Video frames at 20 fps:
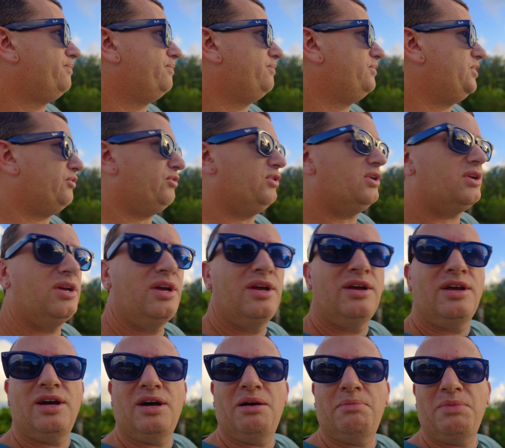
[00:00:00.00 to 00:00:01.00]
different.
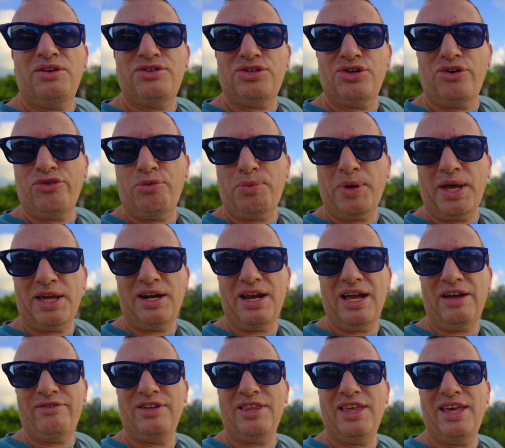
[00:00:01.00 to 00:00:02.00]
So if you plan on
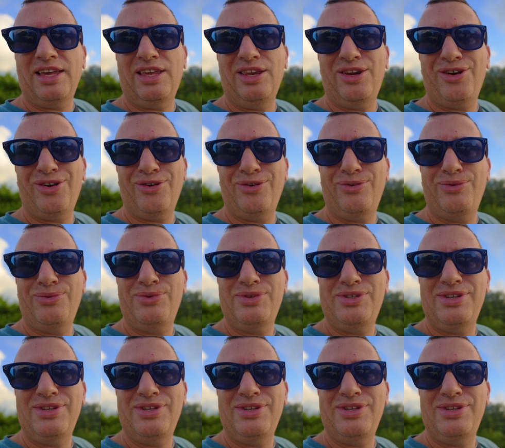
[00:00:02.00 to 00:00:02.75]
having, like, 10